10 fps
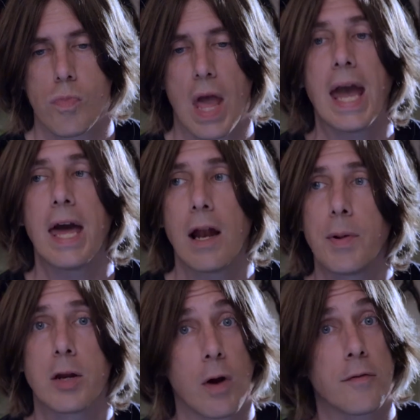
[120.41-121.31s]
And I've
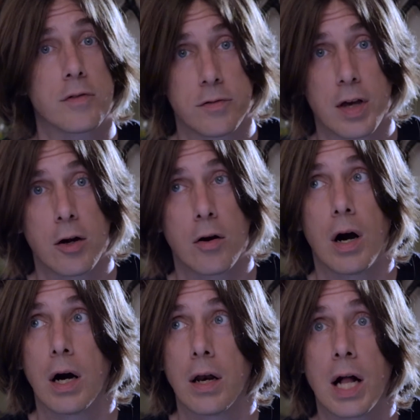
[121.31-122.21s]
been a graphic designer
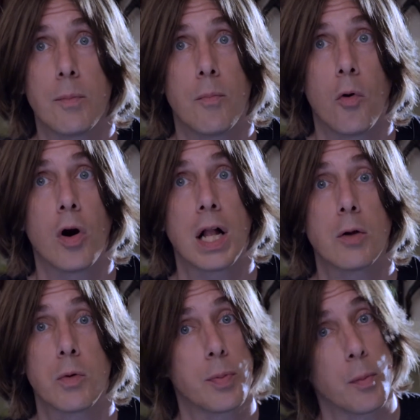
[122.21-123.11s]
on more
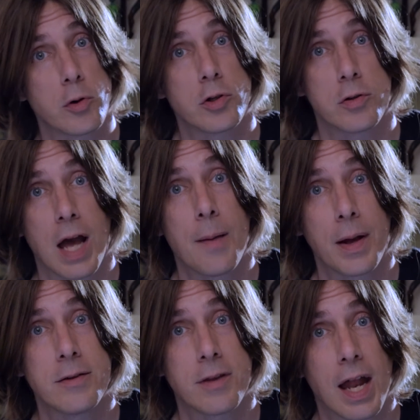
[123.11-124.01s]
Hollywood promotional
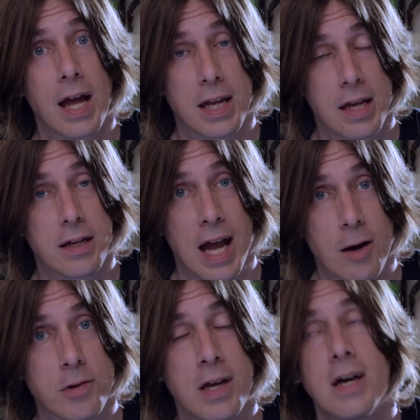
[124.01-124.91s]
campaigns than I can count.